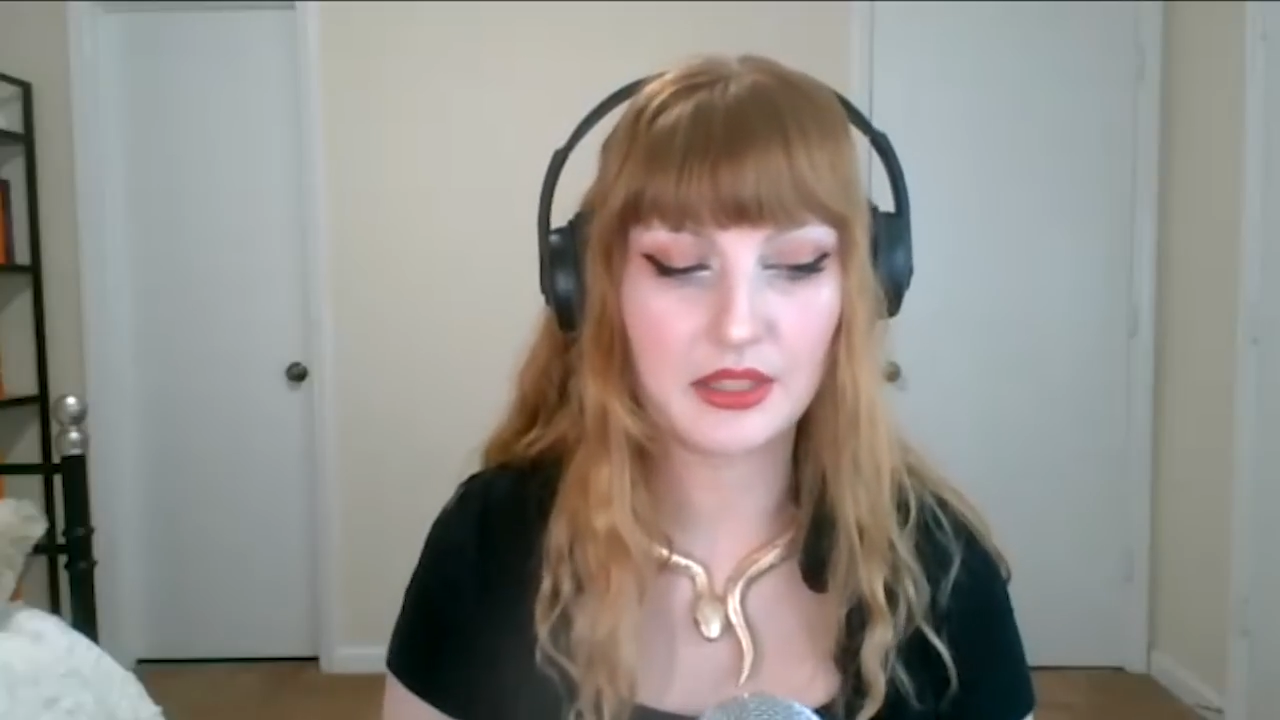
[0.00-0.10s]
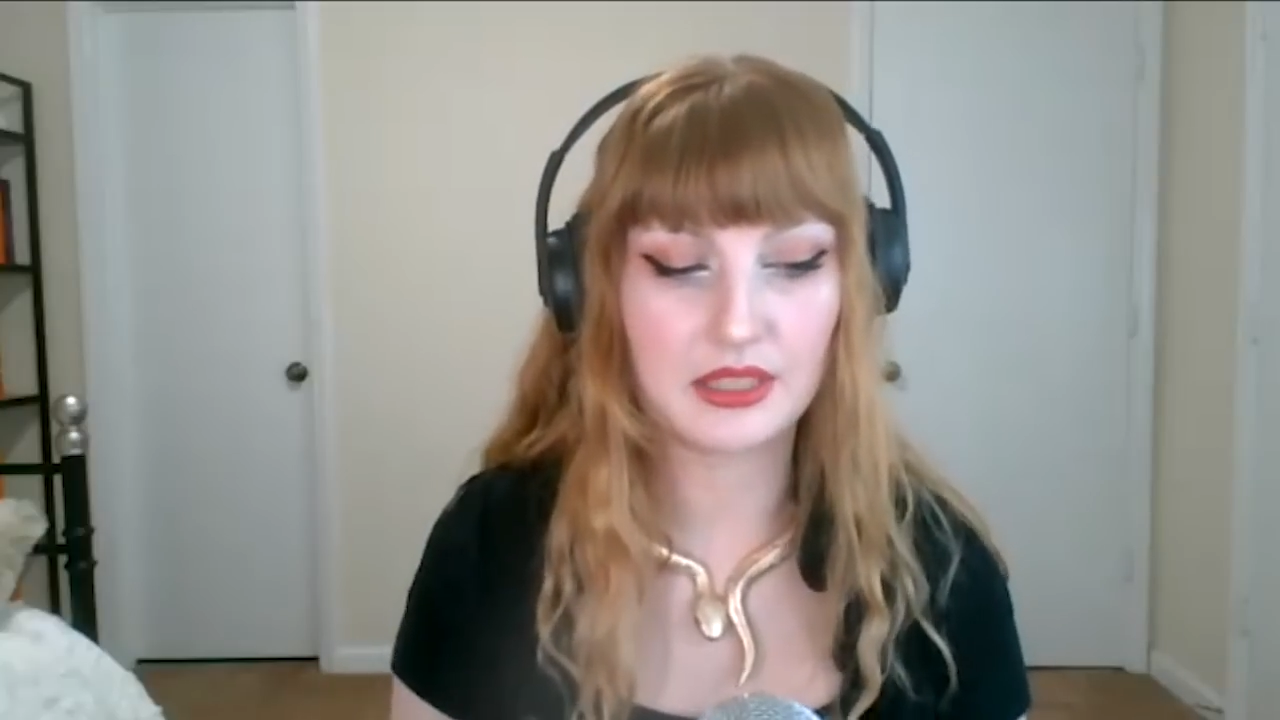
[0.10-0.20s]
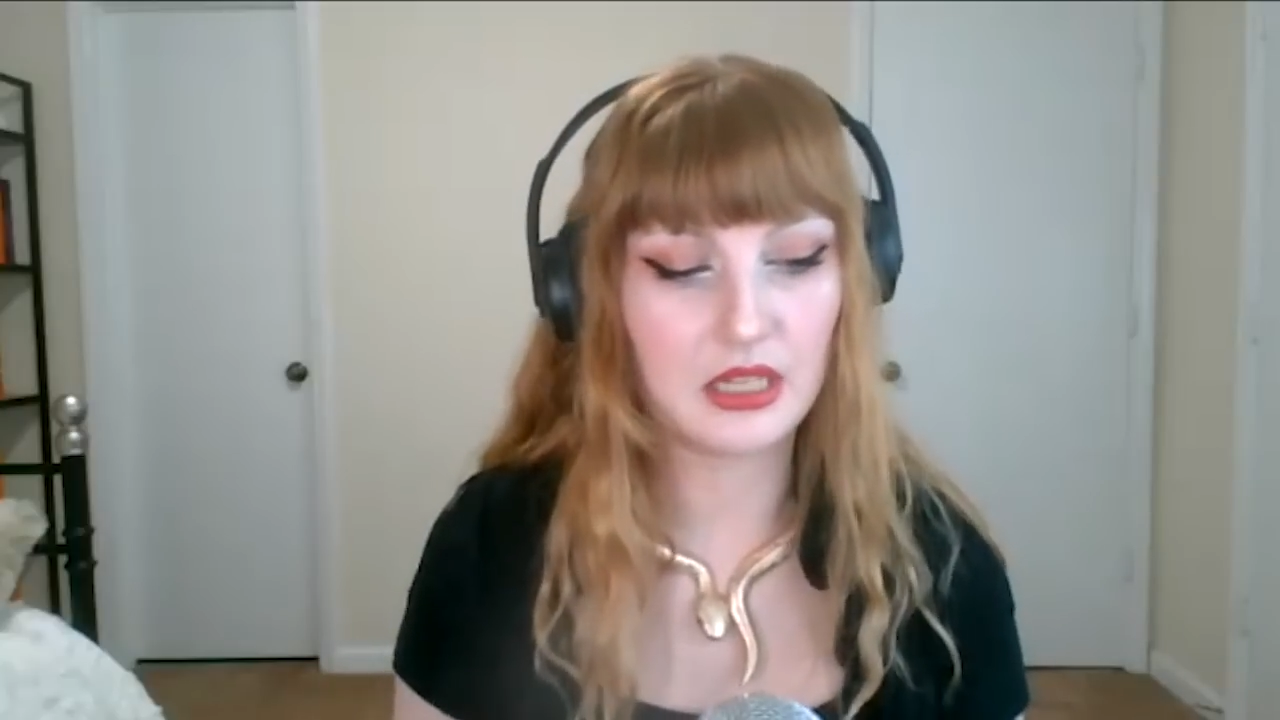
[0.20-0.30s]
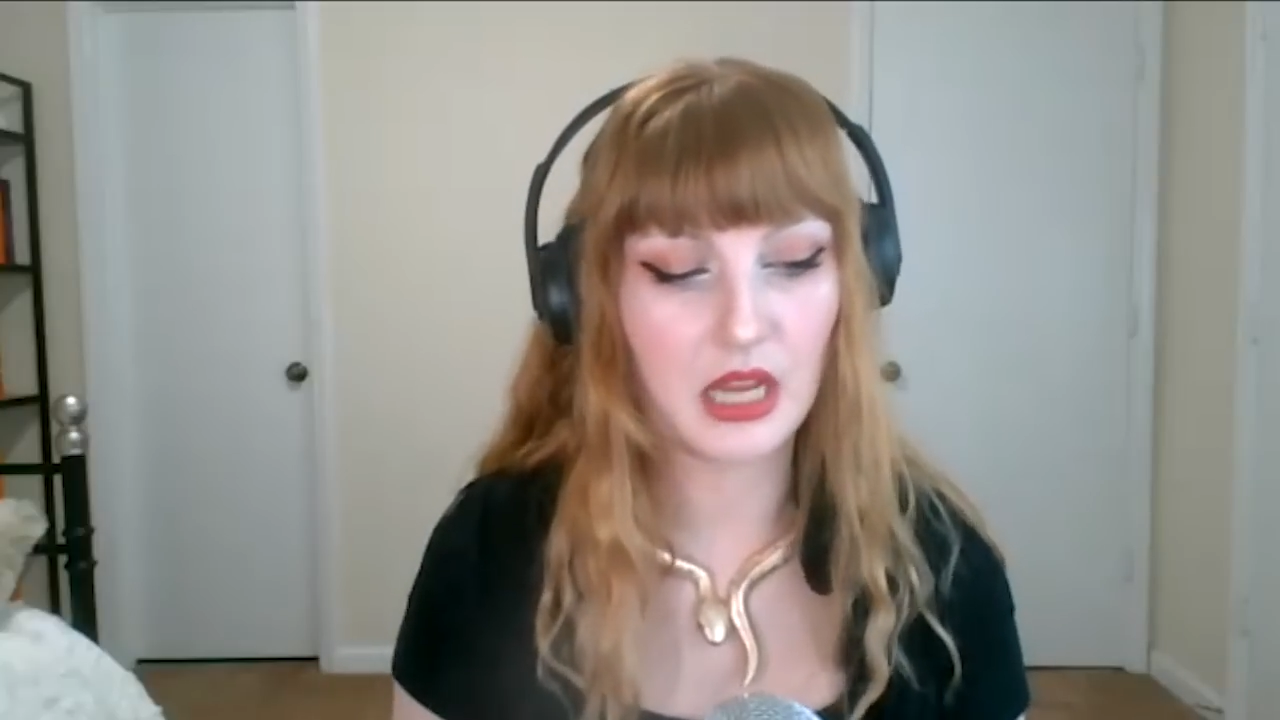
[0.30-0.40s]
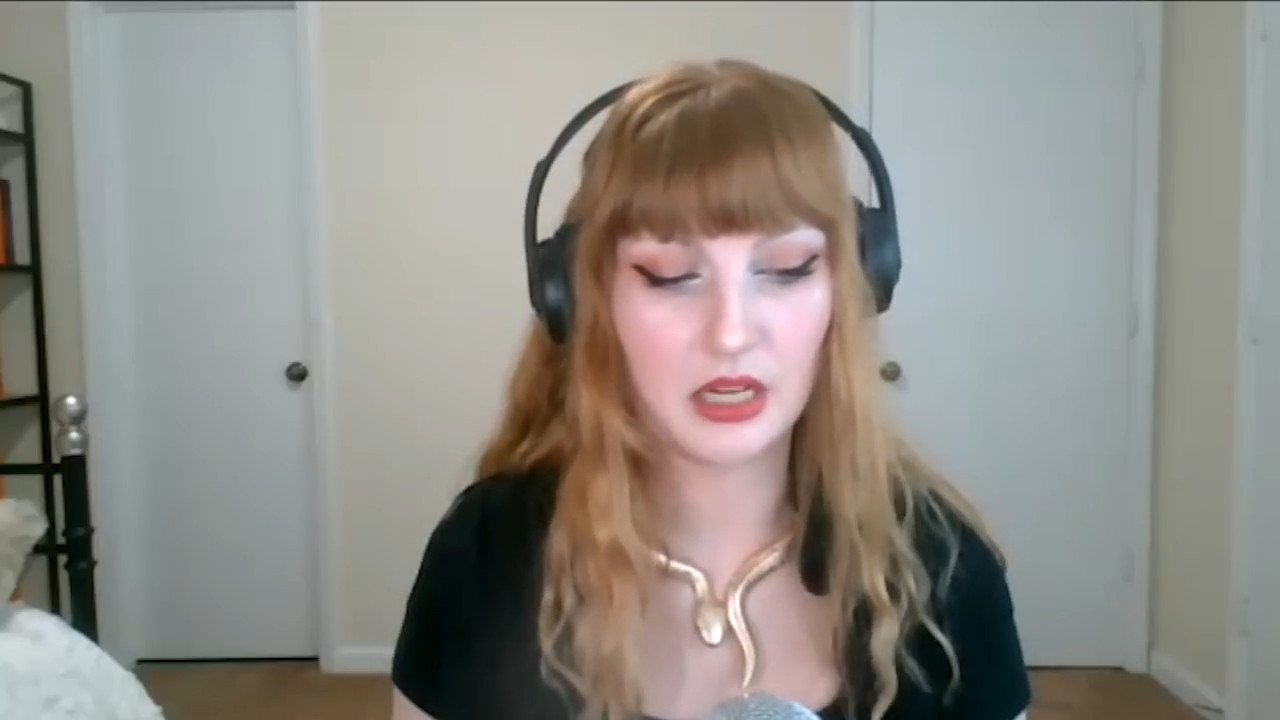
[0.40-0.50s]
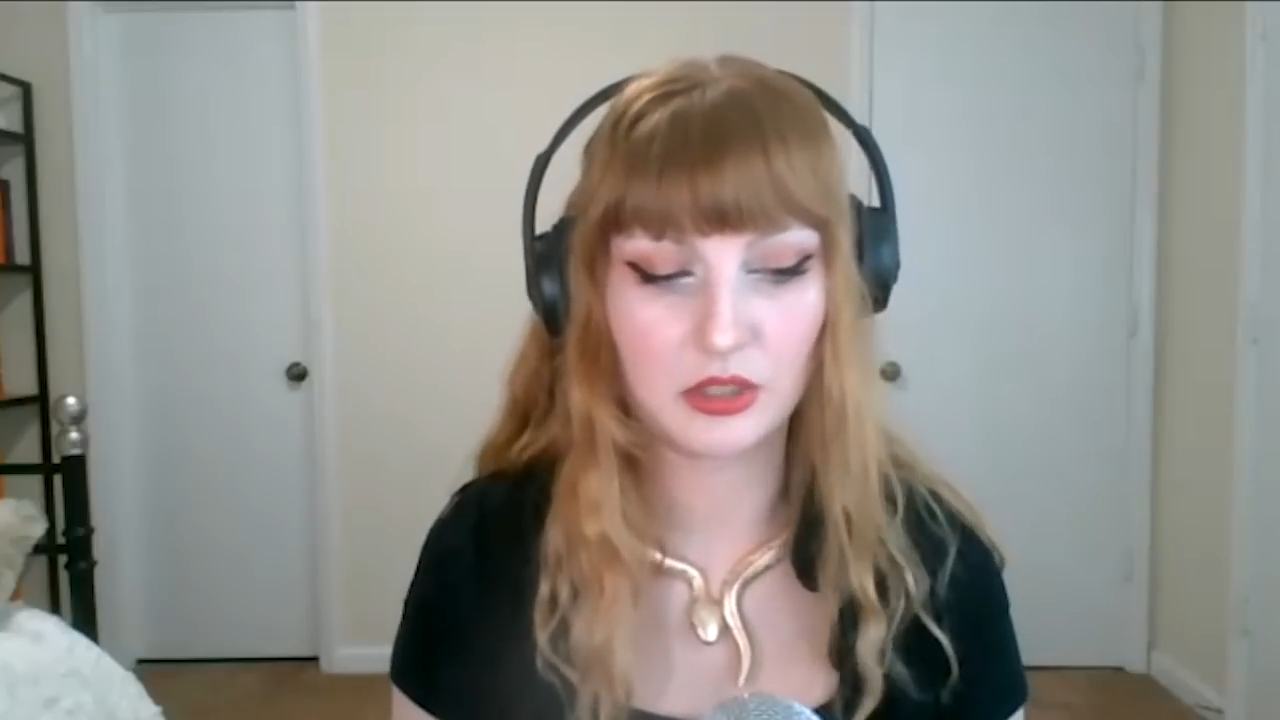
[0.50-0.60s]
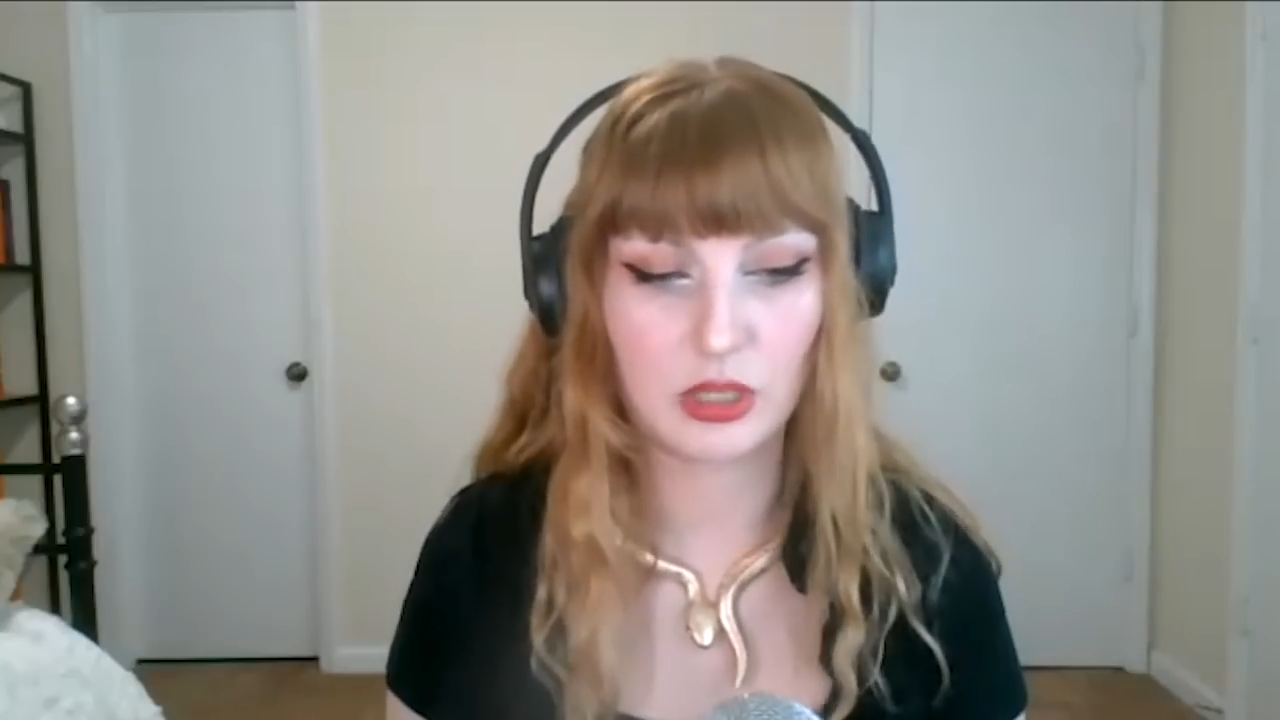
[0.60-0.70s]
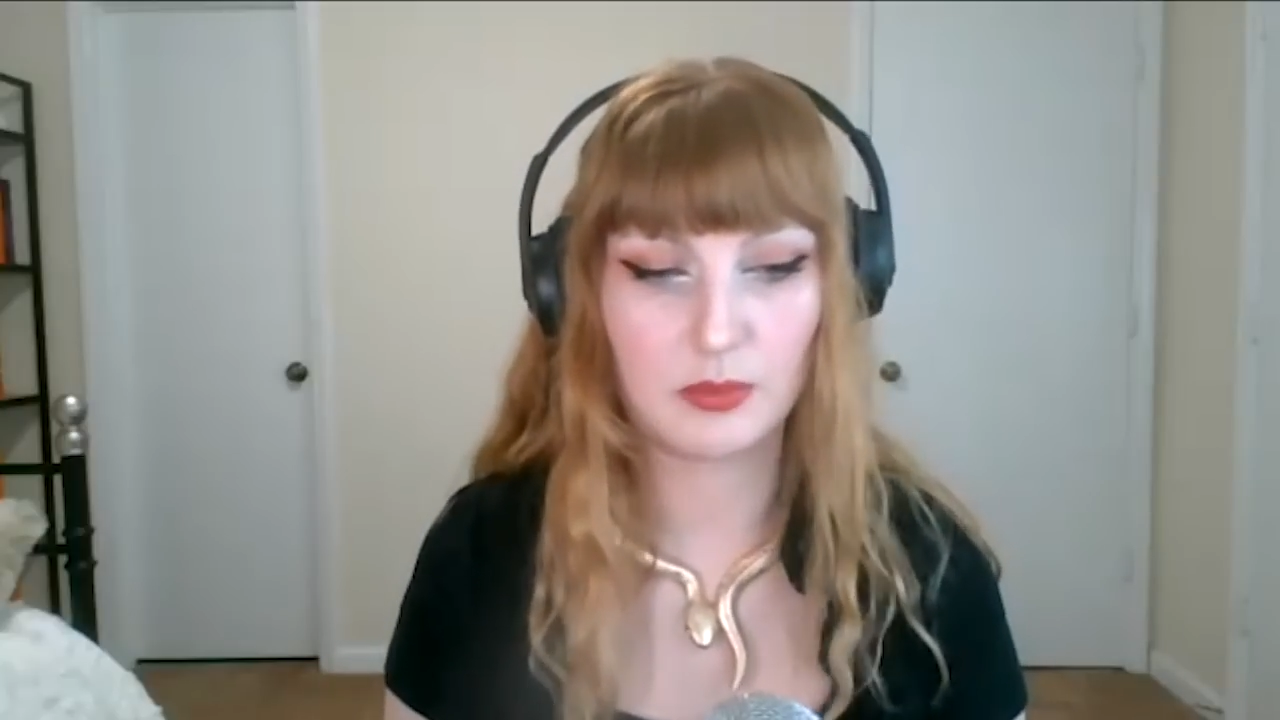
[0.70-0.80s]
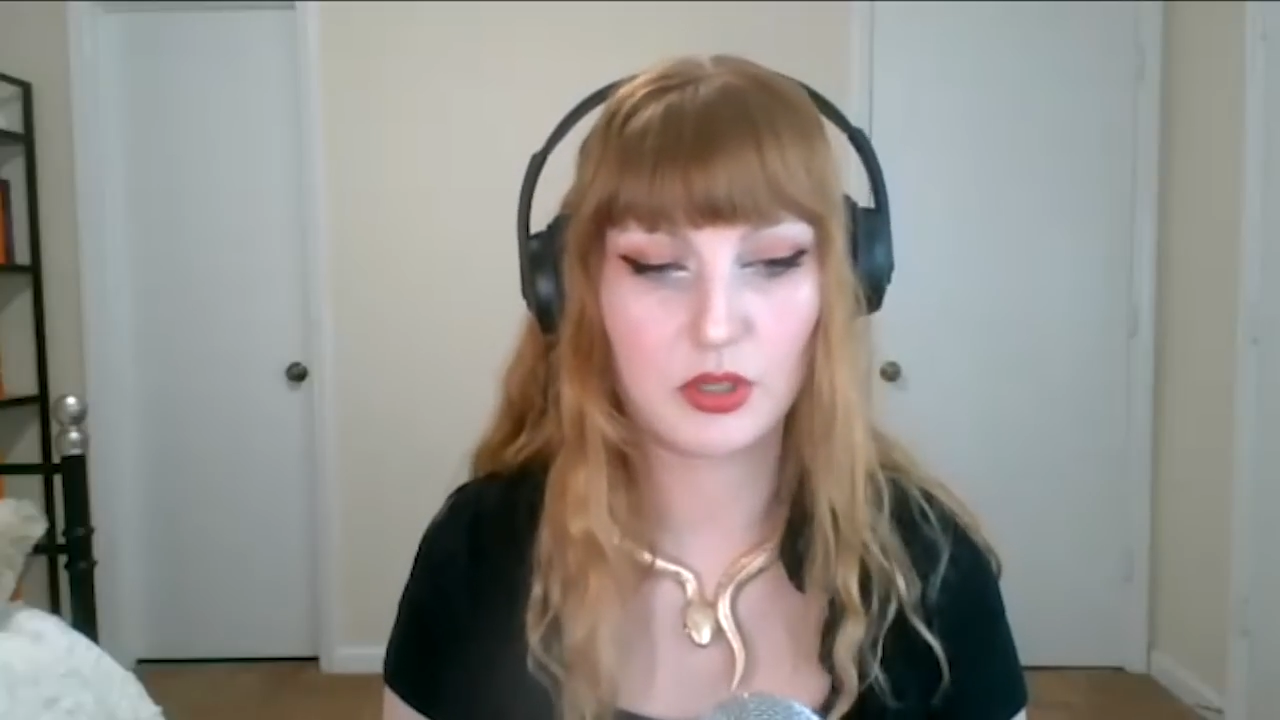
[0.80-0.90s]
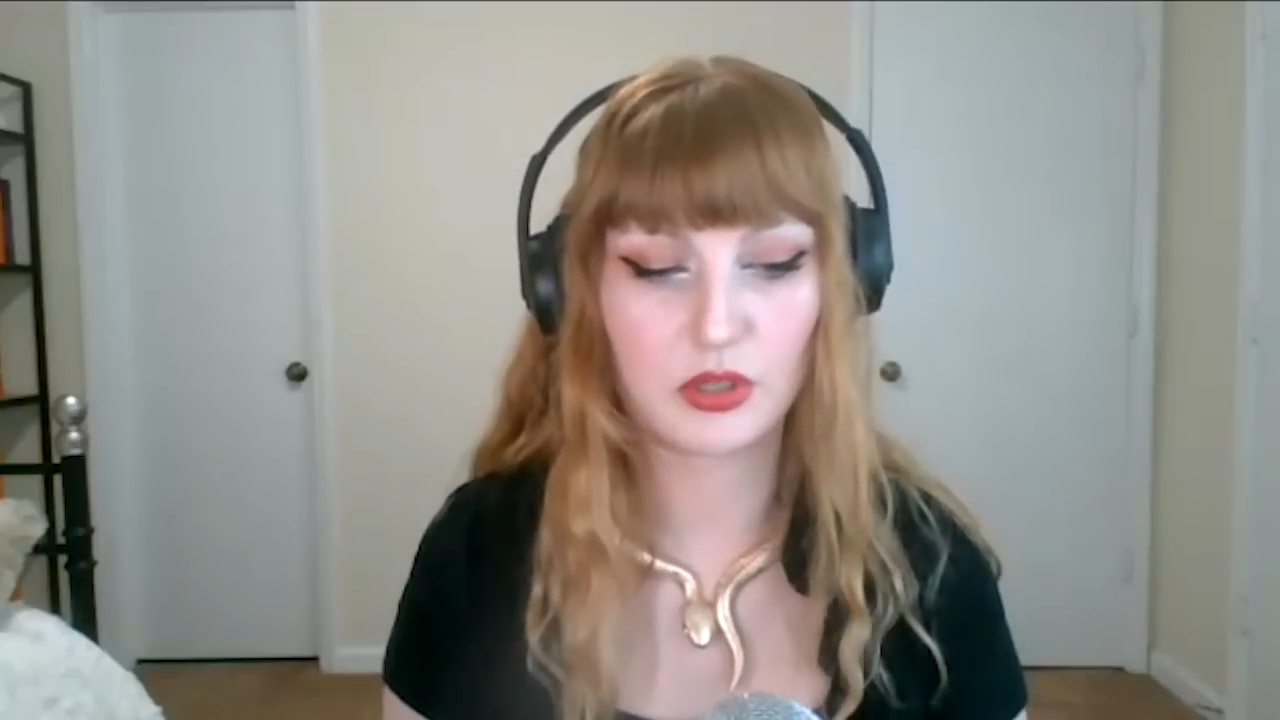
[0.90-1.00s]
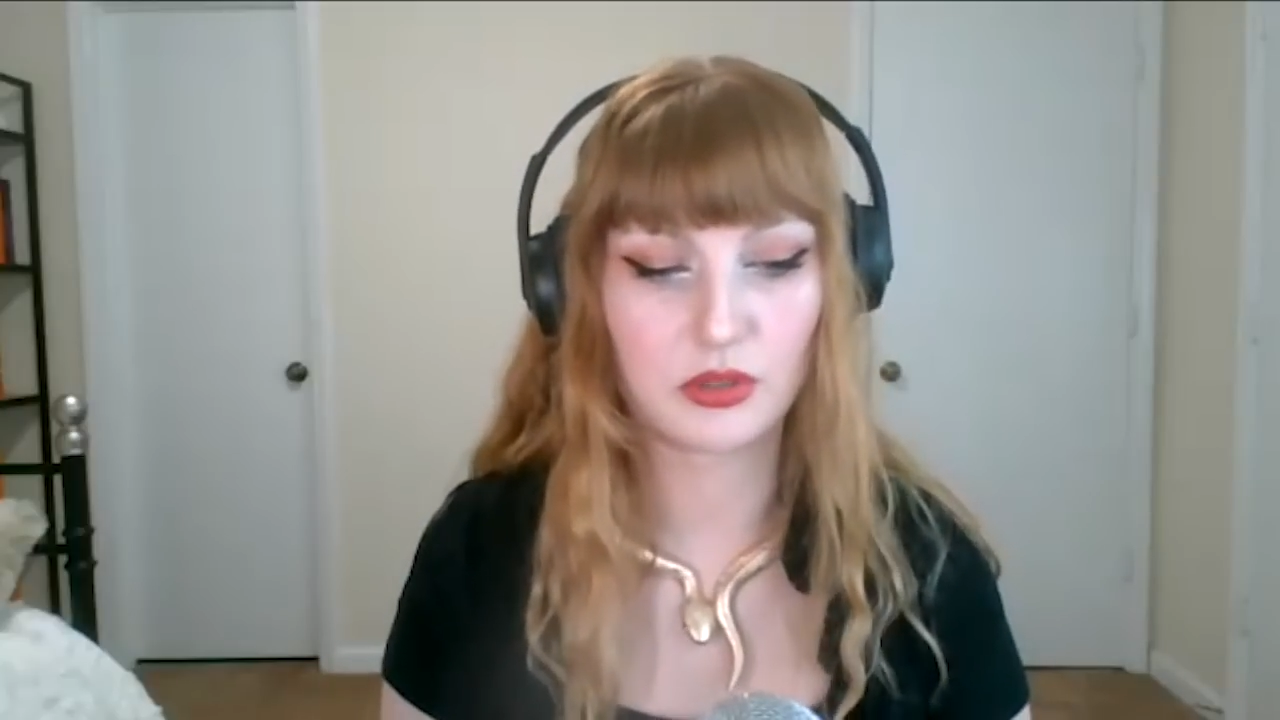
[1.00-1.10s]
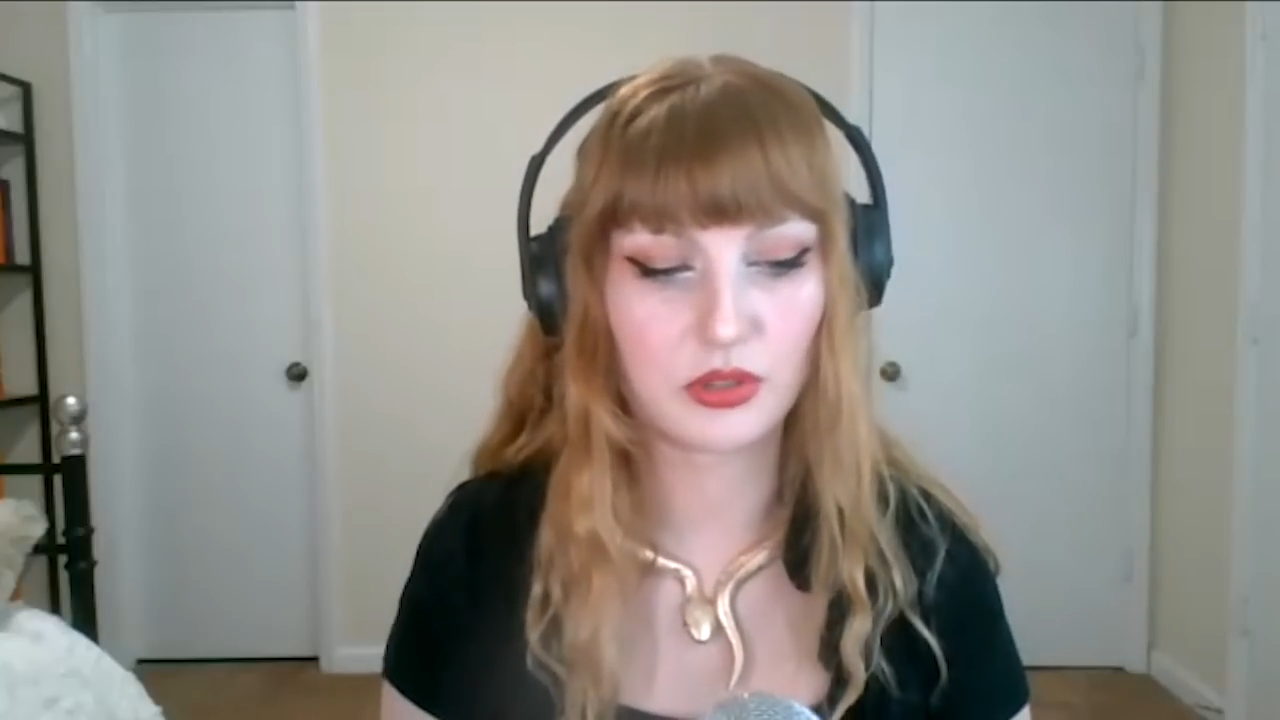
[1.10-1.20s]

the Satanic scriptures